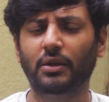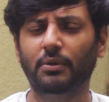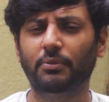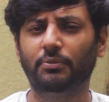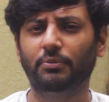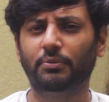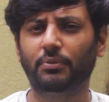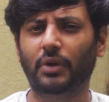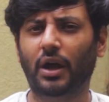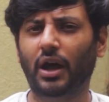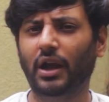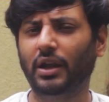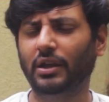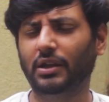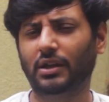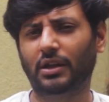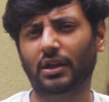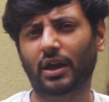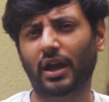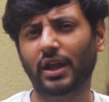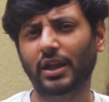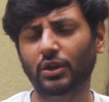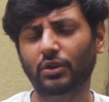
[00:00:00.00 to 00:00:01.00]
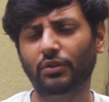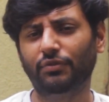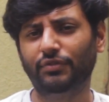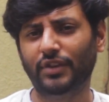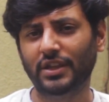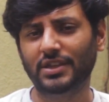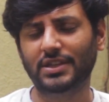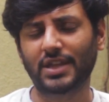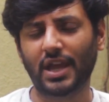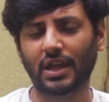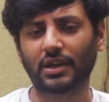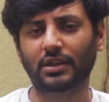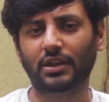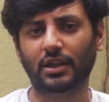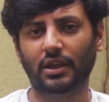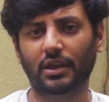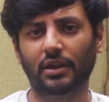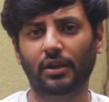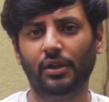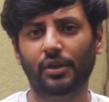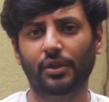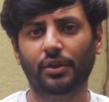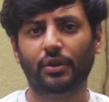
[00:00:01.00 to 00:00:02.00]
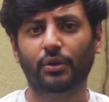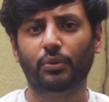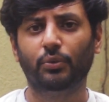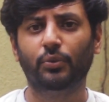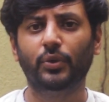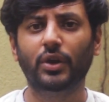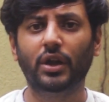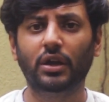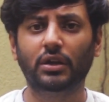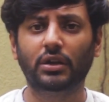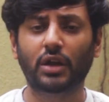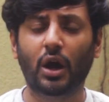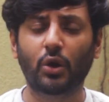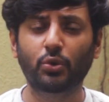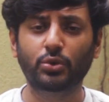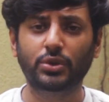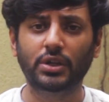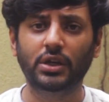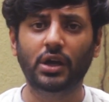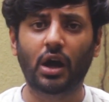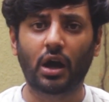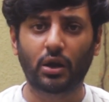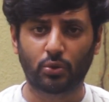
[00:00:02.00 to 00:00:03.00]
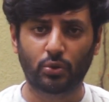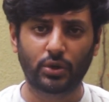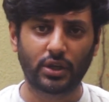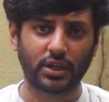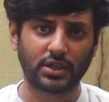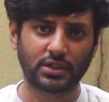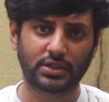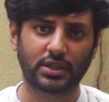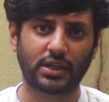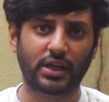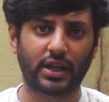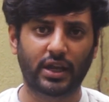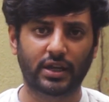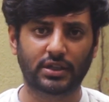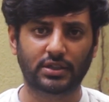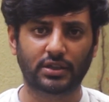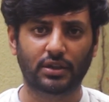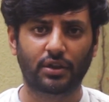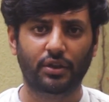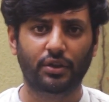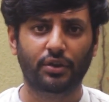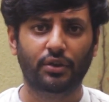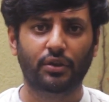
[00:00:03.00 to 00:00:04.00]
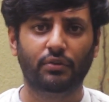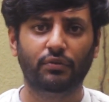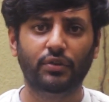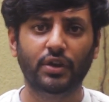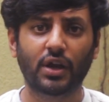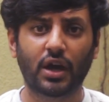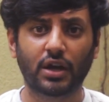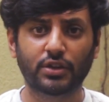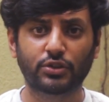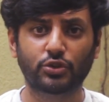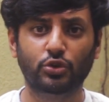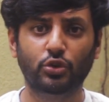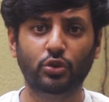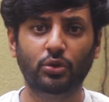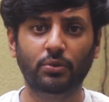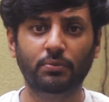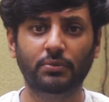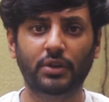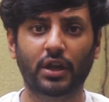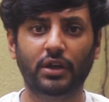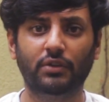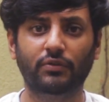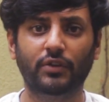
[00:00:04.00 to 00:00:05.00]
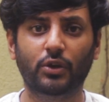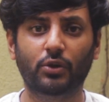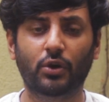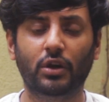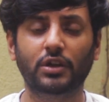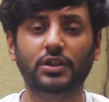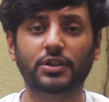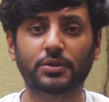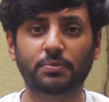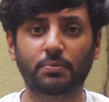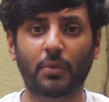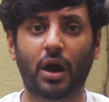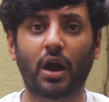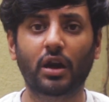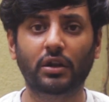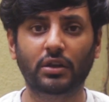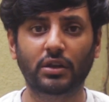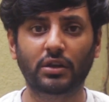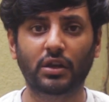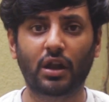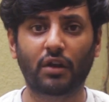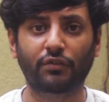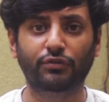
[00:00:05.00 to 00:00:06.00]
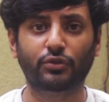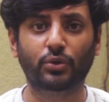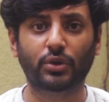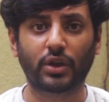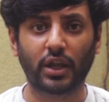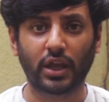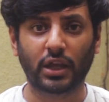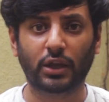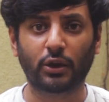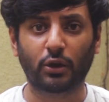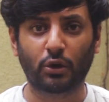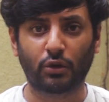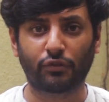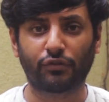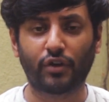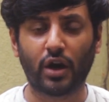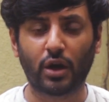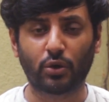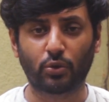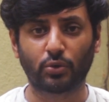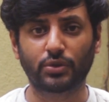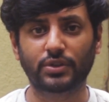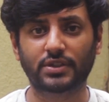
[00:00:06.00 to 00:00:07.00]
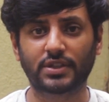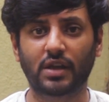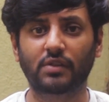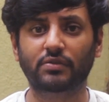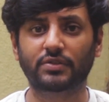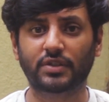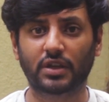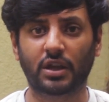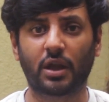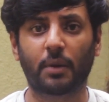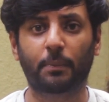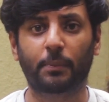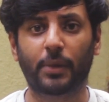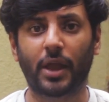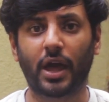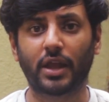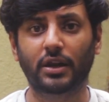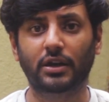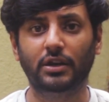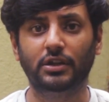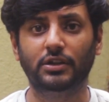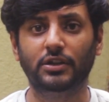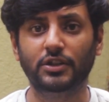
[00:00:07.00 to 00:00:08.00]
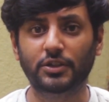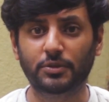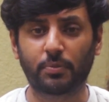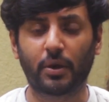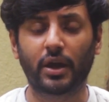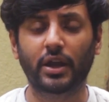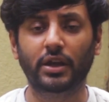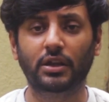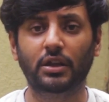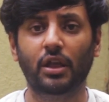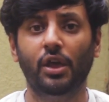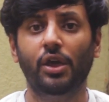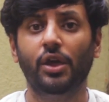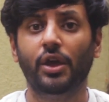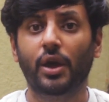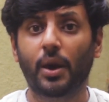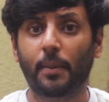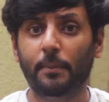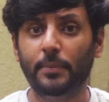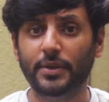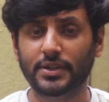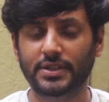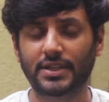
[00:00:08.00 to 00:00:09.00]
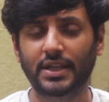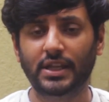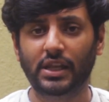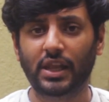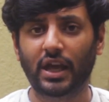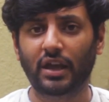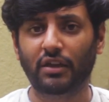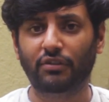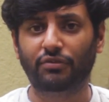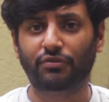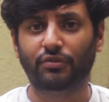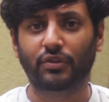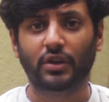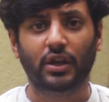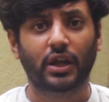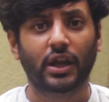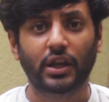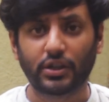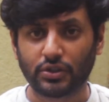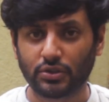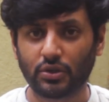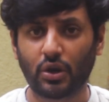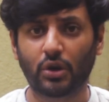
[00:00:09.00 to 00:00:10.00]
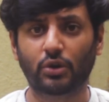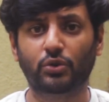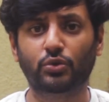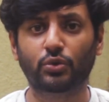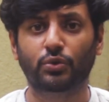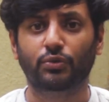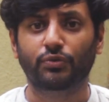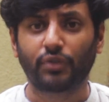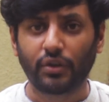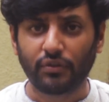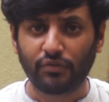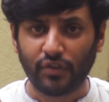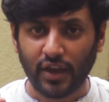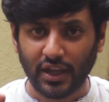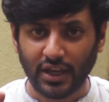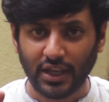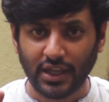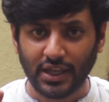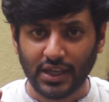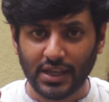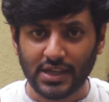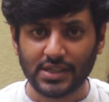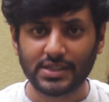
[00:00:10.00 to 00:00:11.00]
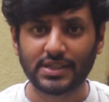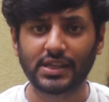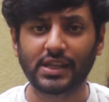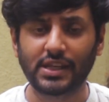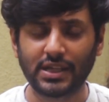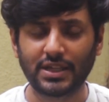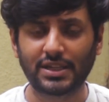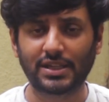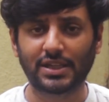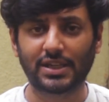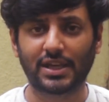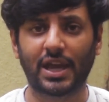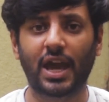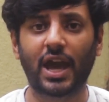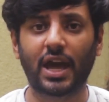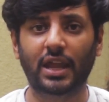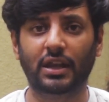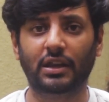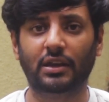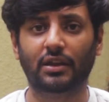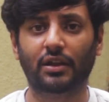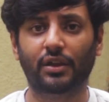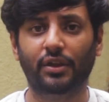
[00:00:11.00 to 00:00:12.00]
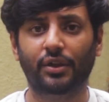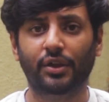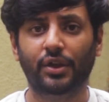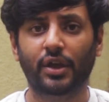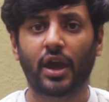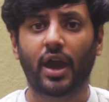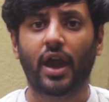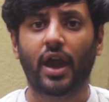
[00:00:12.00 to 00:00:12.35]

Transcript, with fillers: I, I kind of disagree. We are doubting our own intellect. We assume that we are not smart enough to take care of our own selves and our planet despite a busy life. It's not true. We very easily can.